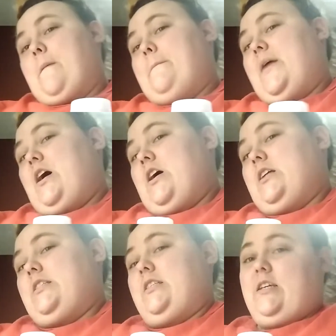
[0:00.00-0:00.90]

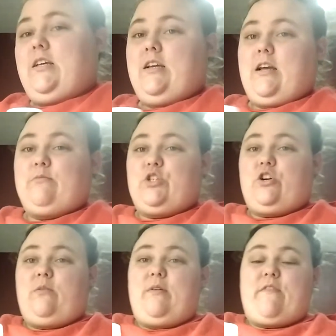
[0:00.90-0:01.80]
but I'm sure
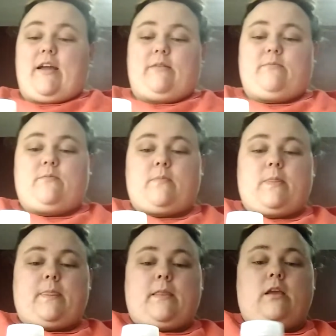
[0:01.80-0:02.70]
he'll be fine.
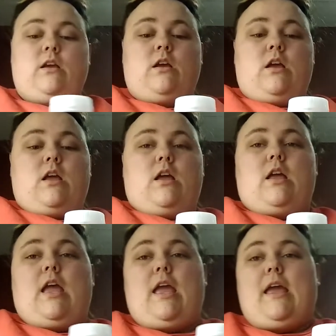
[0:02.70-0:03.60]

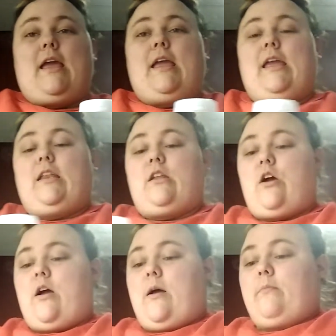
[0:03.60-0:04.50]

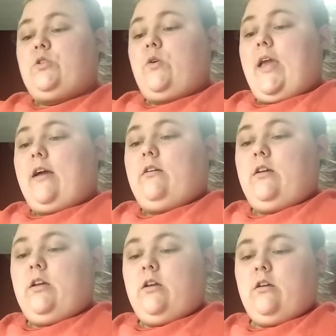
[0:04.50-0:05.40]
And so yeah,
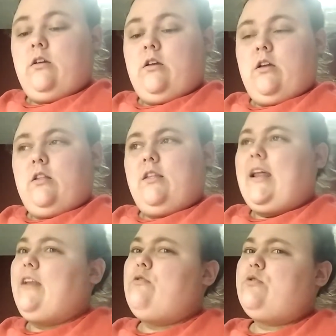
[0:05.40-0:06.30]
did
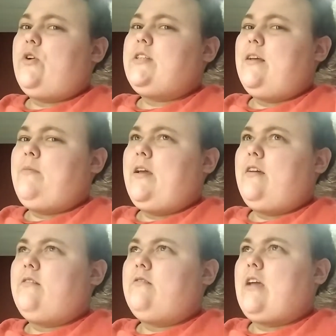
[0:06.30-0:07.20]
I do story time yet?
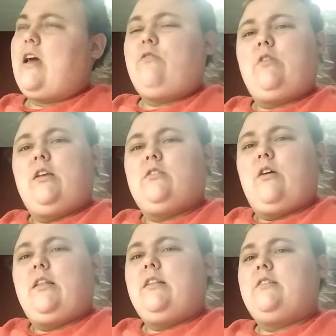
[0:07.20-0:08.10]
I don't think so. I
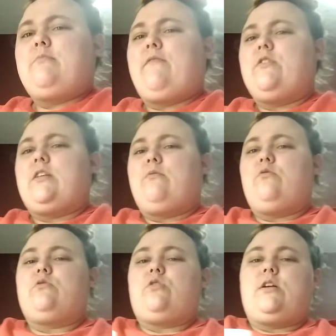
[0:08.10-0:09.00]
think this is my first time
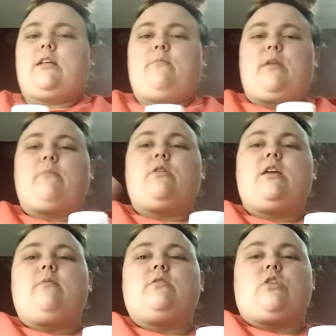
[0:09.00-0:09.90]
doing story time, but I'm gonna
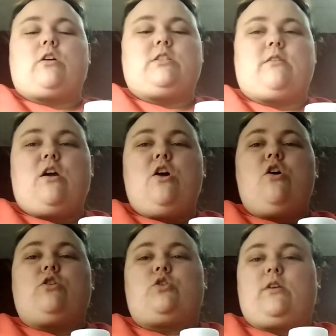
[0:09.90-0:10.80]
keep this long and
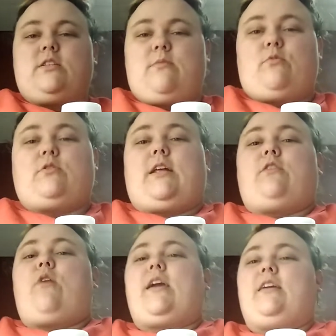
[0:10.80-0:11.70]
short and simple because I
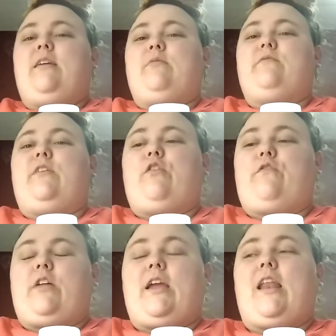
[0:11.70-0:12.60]
know I can keep this video
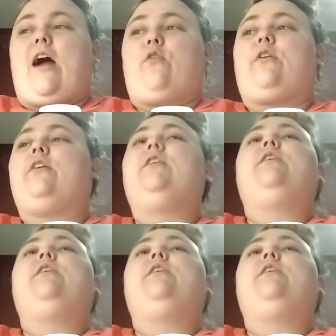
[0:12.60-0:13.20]
for like an hour.